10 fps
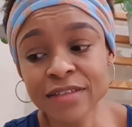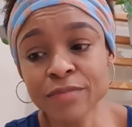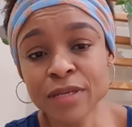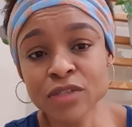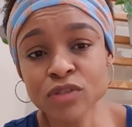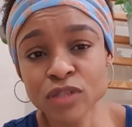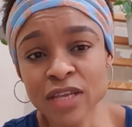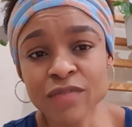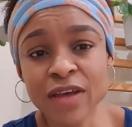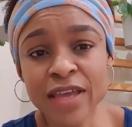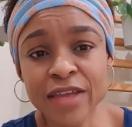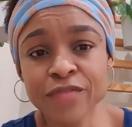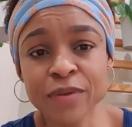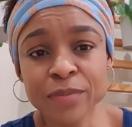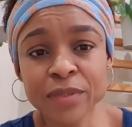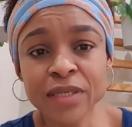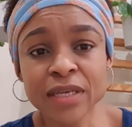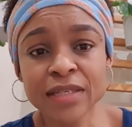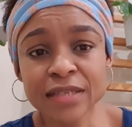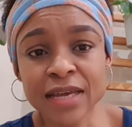It must never ever be
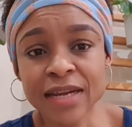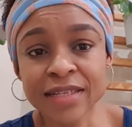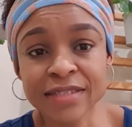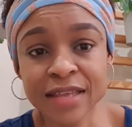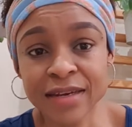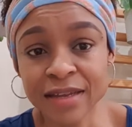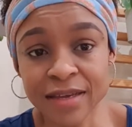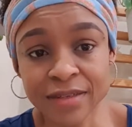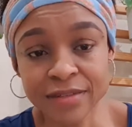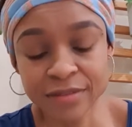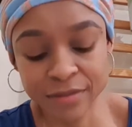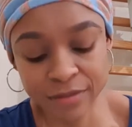a direct sunlight.